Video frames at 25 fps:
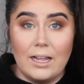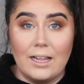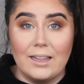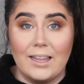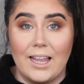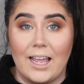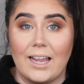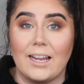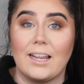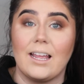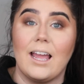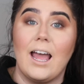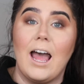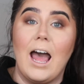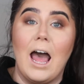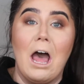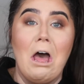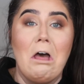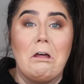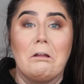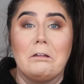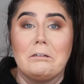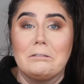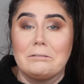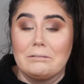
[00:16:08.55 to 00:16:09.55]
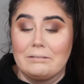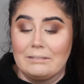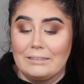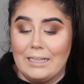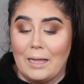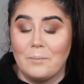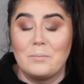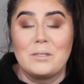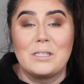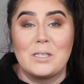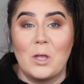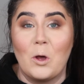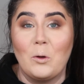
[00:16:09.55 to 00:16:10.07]
like,
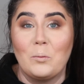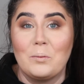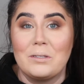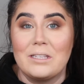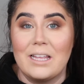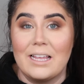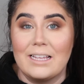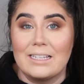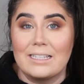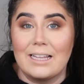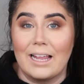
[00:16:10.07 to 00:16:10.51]
I'm so obsessed.